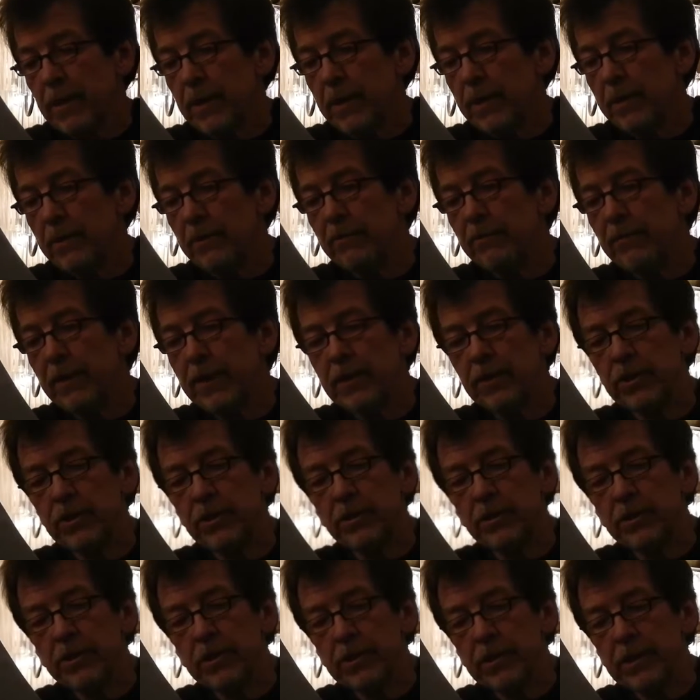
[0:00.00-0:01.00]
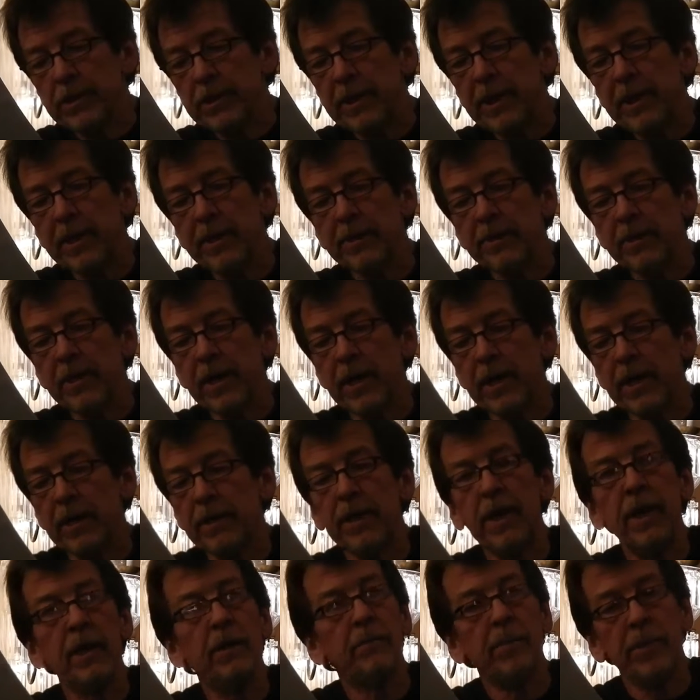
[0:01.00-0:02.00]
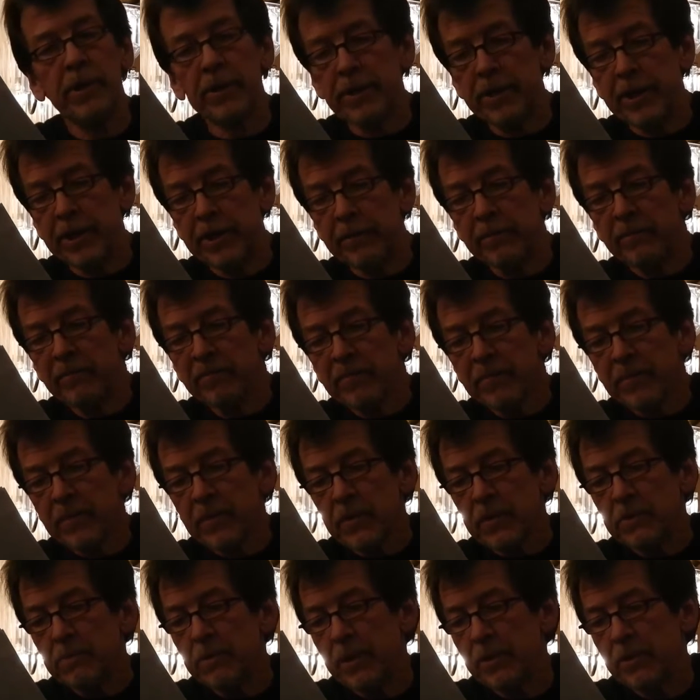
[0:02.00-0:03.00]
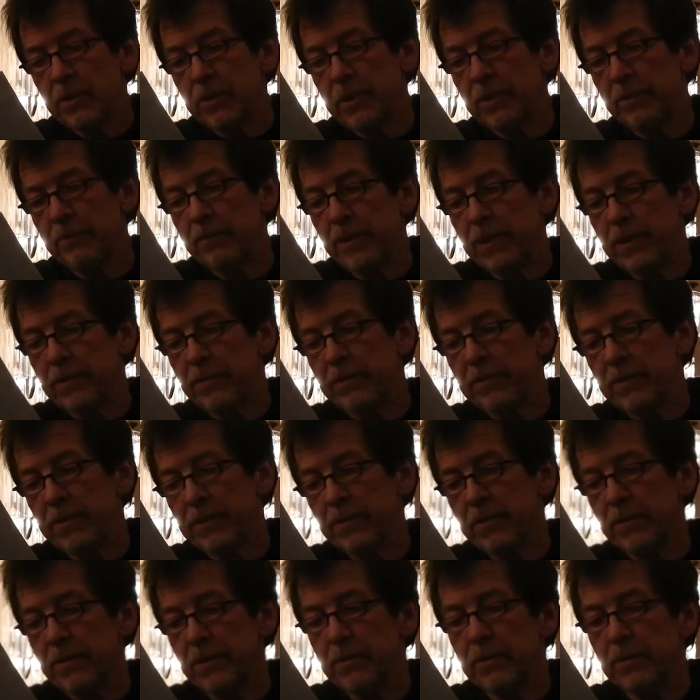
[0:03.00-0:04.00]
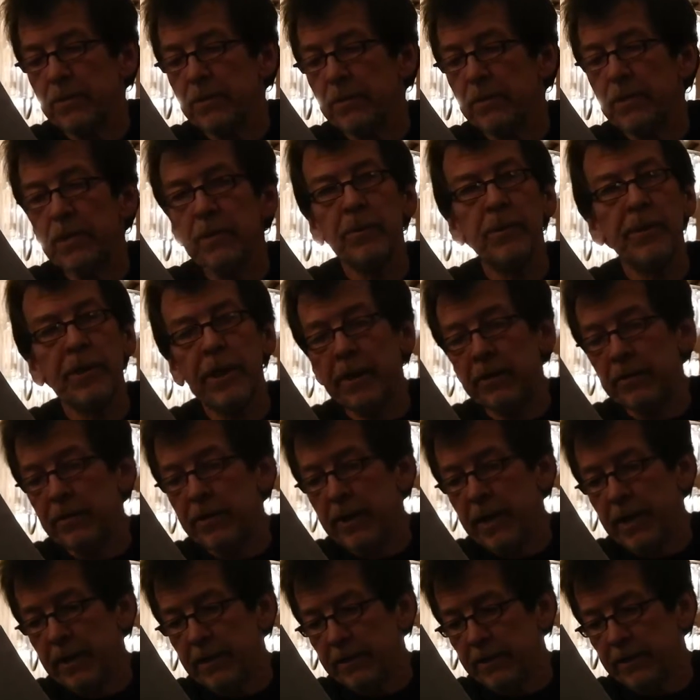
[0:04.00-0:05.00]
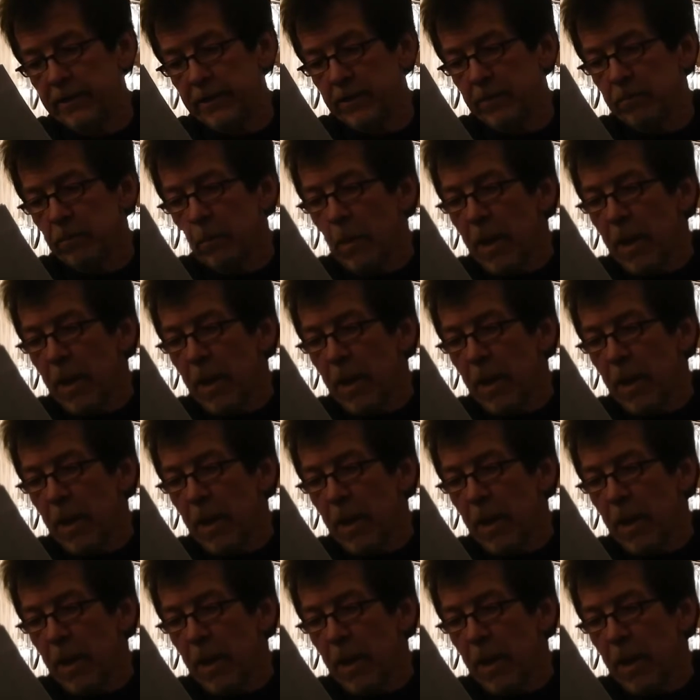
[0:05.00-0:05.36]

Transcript: Inefficient, again, high liability, especially if they insist on doing it without nets.